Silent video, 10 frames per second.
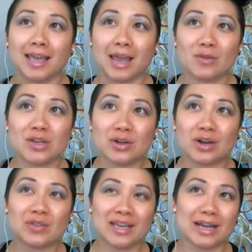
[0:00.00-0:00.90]
Every year I
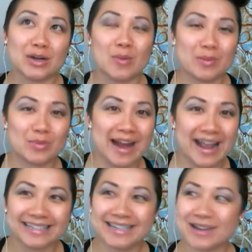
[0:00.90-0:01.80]
think I know my
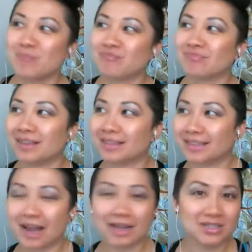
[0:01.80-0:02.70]
brand.
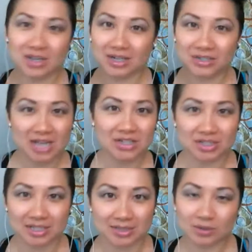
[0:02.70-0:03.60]
The next year it
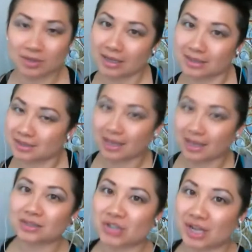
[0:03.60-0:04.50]
changes, or like slightly